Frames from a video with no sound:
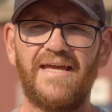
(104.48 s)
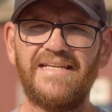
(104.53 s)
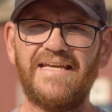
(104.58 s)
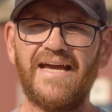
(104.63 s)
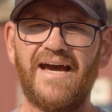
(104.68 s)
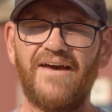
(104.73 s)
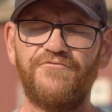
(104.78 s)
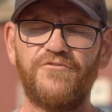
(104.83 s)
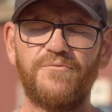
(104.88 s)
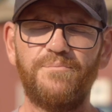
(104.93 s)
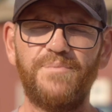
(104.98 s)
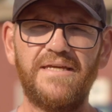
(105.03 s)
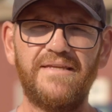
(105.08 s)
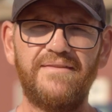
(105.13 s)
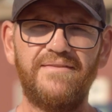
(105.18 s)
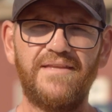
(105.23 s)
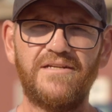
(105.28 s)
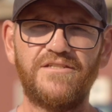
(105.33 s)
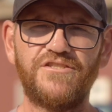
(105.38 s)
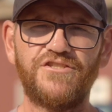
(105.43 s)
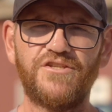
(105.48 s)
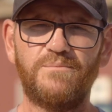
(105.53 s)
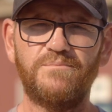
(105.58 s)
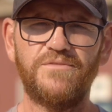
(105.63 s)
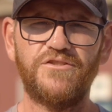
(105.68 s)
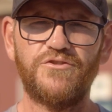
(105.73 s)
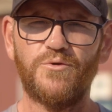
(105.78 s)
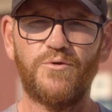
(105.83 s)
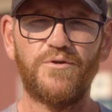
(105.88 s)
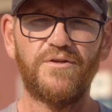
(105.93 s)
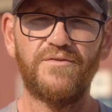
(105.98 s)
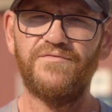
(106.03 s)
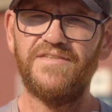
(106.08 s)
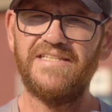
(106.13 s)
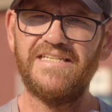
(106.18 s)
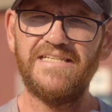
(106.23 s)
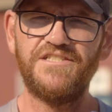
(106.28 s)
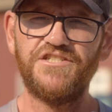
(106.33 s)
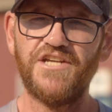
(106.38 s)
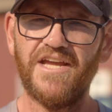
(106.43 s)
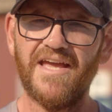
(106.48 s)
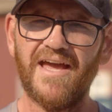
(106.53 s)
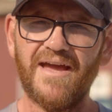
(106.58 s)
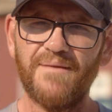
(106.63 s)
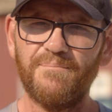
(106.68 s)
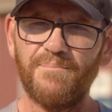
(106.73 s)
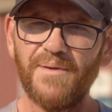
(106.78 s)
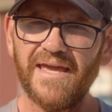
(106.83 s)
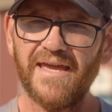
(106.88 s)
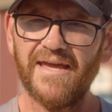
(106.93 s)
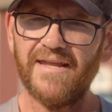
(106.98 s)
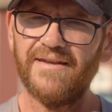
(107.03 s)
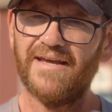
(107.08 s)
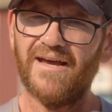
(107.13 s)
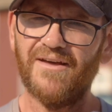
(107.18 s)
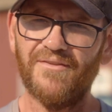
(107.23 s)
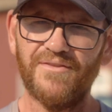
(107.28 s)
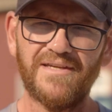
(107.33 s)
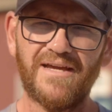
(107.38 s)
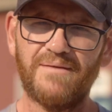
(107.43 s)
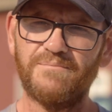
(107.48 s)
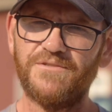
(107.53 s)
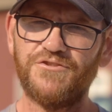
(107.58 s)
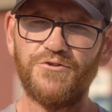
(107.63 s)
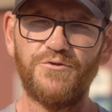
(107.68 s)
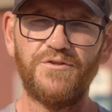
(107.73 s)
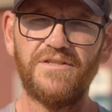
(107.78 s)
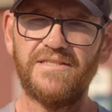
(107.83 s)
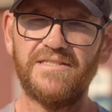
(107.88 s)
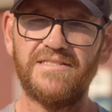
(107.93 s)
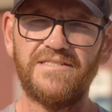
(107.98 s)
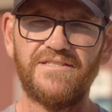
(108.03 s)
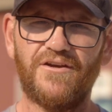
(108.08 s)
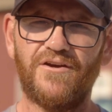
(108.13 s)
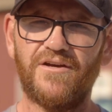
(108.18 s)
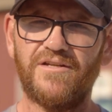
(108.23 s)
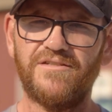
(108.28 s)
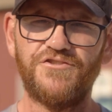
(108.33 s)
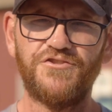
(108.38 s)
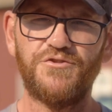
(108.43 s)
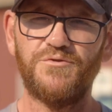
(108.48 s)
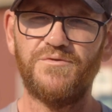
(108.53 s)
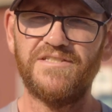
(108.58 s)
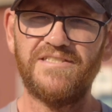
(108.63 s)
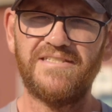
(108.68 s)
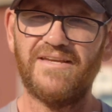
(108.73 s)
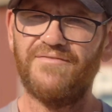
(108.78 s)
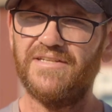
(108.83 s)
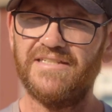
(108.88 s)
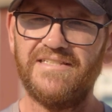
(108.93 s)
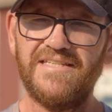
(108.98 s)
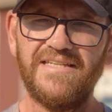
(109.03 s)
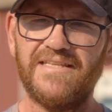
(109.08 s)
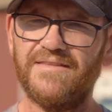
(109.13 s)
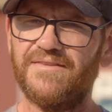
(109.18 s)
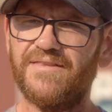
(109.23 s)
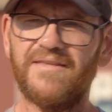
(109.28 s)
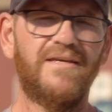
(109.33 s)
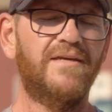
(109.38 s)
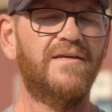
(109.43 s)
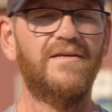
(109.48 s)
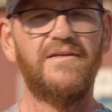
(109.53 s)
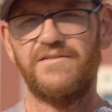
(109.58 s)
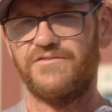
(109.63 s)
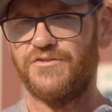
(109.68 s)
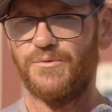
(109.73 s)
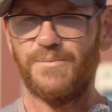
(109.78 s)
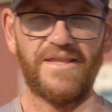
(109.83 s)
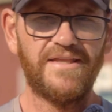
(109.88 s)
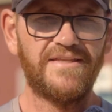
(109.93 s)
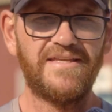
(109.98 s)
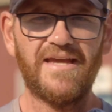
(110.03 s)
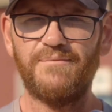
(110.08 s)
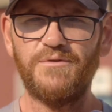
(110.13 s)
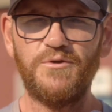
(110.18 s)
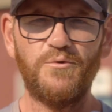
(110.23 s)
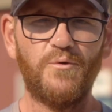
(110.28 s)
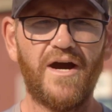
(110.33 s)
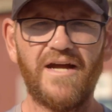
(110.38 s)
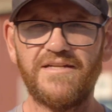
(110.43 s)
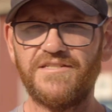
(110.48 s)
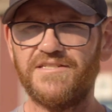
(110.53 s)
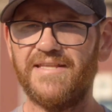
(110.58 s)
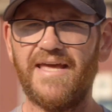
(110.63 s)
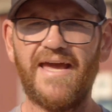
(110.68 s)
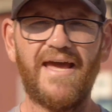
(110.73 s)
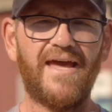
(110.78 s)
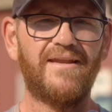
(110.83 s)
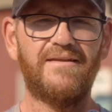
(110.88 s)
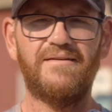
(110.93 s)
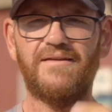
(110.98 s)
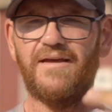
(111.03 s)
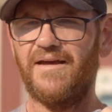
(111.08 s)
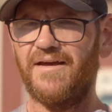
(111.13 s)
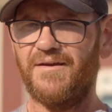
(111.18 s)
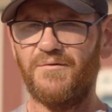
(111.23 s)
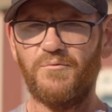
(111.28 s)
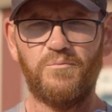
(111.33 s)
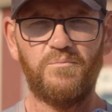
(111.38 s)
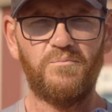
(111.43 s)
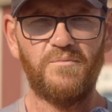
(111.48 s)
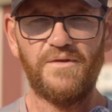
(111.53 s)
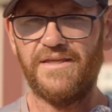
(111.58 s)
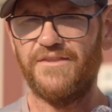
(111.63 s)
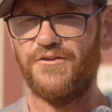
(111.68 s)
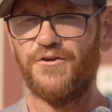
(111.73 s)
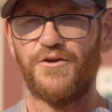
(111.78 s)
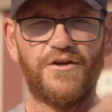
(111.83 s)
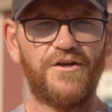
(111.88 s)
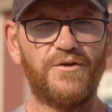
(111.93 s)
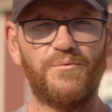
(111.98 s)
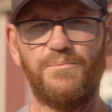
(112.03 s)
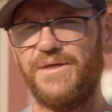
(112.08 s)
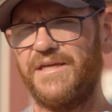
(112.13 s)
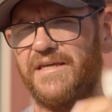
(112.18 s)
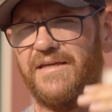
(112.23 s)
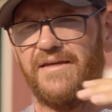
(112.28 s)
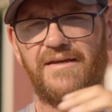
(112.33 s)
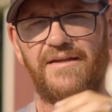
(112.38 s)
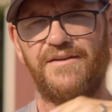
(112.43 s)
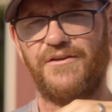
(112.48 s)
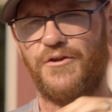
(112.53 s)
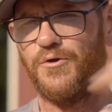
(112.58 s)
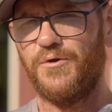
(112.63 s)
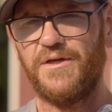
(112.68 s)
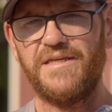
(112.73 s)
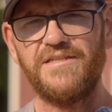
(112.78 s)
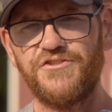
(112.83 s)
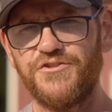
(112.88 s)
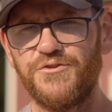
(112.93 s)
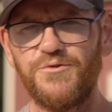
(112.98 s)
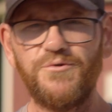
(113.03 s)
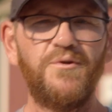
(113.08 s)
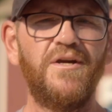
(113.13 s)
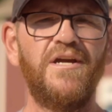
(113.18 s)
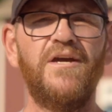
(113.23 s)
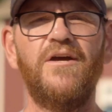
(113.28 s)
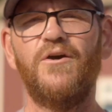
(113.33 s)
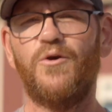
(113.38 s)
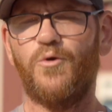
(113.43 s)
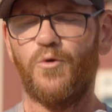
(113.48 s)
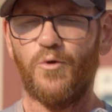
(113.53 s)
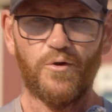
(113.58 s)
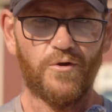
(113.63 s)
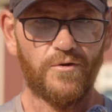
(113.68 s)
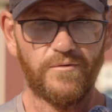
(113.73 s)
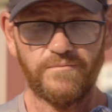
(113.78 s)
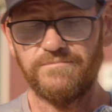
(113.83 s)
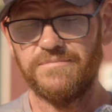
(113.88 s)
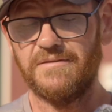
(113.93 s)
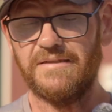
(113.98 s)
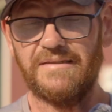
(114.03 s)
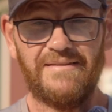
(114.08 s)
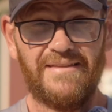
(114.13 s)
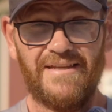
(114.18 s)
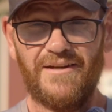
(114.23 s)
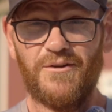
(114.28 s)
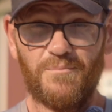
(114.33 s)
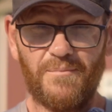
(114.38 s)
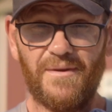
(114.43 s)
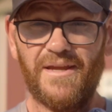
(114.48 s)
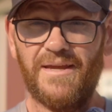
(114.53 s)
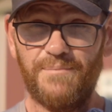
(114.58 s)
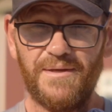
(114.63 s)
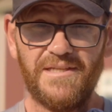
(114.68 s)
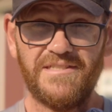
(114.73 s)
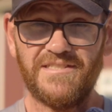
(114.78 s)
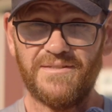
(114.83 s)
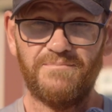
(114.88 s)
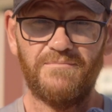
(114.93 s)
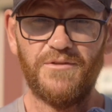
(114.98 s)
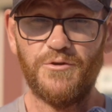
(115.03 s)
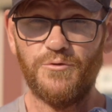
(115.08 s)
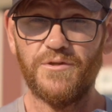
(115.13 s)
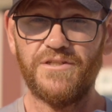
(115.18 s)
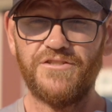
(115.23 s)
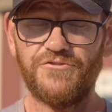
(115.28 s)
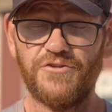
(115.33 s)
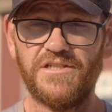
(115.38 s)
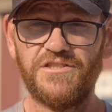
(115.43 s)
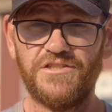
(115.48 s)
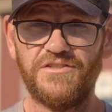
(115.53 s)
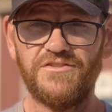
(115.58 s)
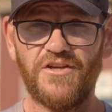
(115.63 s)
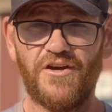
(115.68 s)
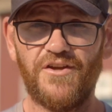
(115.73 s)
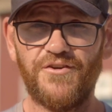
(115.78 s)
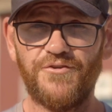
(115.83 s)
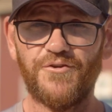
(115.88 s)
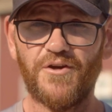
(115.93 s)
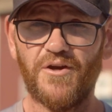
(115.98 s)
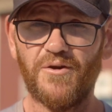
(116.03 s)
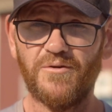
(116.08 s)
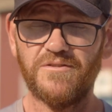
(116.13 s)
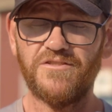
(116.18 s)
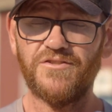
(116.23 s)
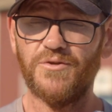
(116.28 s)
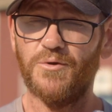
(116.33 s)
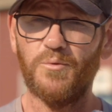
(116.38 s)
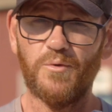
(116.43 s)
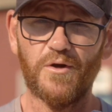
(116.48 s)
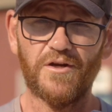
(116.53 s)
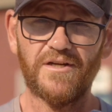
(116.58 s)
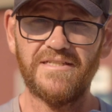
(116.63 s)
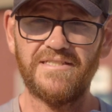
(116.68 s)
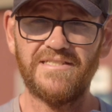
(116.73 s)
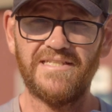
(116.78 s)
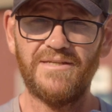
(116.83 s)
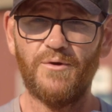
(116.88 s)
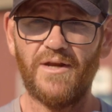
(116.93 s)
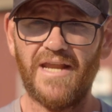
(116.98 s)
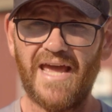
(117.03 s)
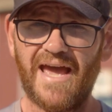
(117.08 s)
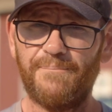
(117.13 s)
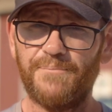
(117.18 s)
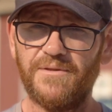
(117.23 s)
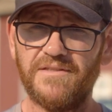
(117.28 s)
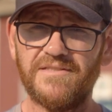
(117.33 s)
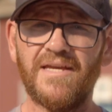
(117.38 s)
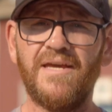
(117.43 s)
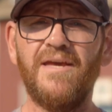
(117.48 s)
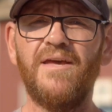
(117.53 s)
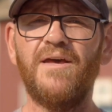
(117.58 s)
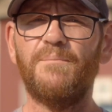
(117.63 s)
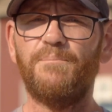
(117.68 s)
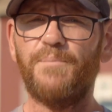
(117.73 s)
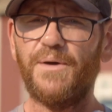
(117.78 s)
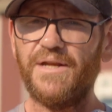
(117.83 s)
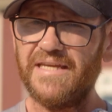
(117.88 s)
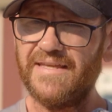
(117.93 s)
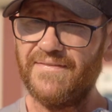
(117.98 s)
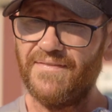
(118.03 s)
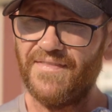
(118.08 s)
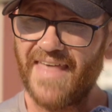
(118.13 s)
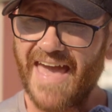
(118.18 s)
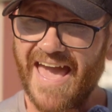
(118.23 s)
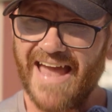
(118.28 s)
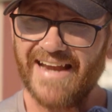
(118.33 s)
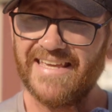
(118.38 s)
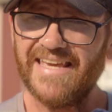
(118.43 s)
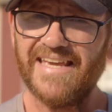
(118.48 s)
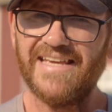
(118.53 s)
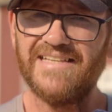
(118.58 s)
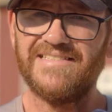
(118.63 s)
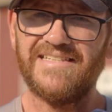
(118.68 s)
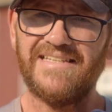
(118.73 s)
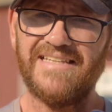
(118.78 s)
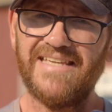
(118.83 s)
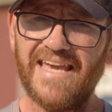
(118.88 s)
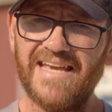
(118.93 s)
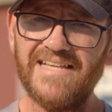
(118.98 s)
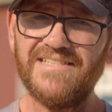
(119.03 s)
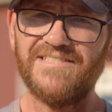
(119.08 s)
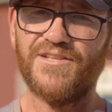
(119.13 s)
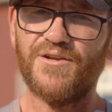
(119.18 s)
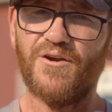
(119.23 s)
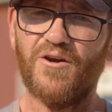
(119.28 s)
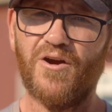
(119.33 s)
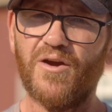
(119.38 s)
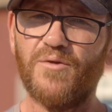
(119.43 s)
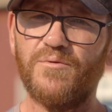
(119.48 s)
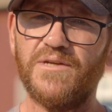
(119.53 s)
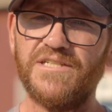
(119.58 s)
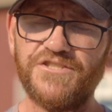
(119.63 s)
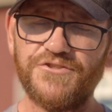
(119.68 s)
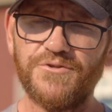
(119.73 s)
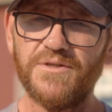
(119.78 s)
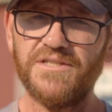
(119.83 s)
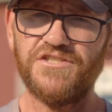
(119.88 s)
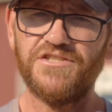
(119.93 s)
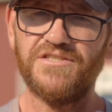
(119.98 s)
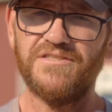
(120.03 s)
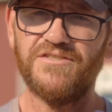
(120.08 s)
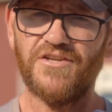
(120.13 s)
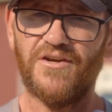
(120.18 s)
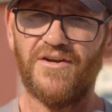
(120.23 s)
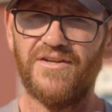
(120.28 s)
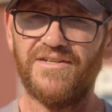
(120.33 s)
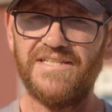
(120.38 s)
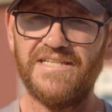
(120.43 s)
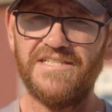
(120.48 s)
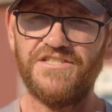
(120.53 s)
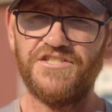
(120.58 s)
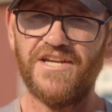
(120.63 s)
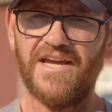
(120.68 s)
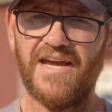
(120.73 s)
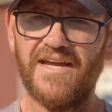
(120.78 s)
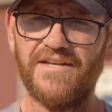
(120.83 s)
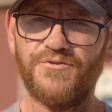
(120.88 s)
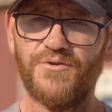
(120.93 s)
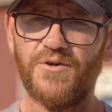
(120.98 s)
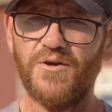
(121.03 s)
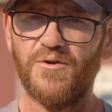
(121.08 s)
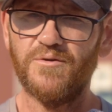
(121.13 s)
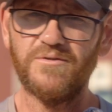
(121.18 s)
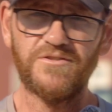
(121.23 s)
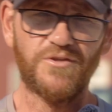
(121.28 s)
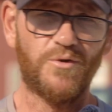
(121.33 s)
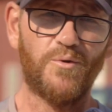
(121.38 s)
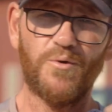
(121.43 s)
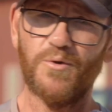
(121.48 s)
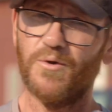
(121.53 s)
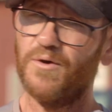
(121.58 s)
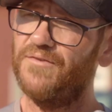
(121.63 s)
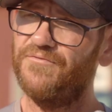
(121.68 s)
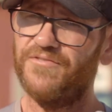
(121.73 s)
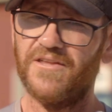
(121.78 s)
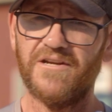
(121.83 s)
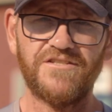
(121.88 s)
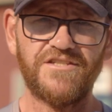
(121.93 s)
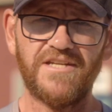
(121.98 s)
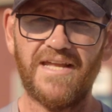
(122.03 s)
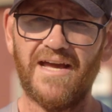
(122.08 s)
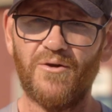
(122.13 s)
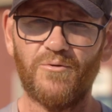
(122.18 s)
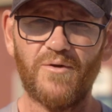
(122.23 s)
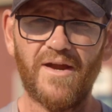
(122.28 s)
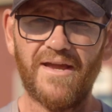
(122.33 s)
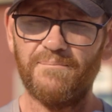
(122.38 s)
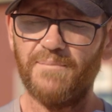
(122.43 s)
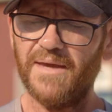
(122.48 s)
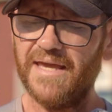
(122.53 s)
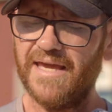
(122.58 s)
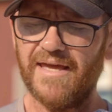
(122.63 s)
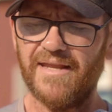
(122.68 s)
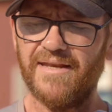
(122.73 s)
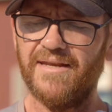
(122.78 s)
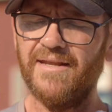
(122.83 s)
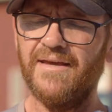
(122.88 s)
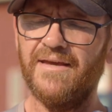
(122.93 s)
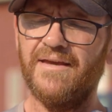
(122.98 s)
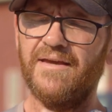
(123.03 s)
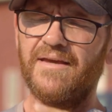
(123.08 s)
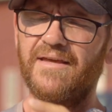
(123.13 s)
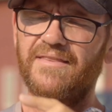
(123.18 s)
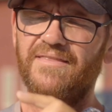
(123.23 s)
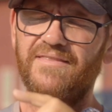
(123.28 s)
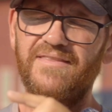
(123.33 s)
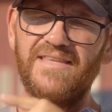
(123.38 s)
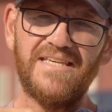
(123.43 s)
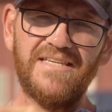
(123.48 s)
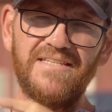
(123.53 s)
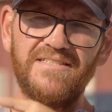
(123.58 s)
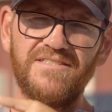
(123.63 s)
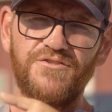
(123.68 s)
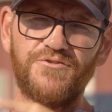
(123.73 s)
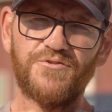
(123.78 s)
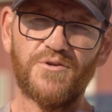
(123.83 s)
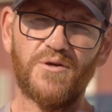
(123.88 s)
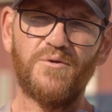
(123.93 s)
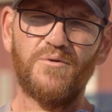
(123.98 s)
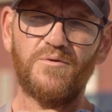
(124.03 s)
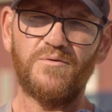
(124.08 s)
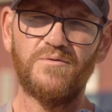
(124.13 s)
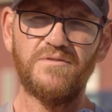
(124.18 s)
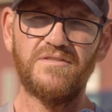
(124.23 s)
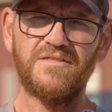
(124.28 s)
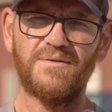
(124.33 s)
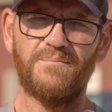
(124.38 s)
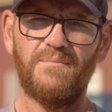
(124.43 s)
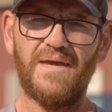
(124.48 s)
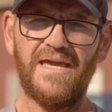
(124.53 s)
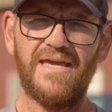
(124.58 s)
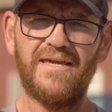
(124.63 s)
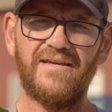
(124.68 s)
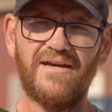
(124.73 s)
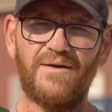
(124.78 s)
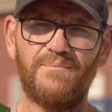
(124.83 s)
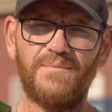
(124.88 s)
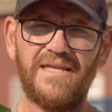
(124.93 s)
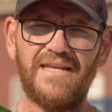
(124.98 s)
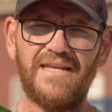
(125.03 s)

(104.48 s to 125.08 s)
and God forbid there's some sort of DJI ban. Now that I'm shooting this on June the 17th, so by the time you watch that, either it'll be a no issue or there may be some new restrictions on drones. So we're gonna see what happens. But in that case, in case there are restrictions on DJI drones or if there's an outright ban, these drones may come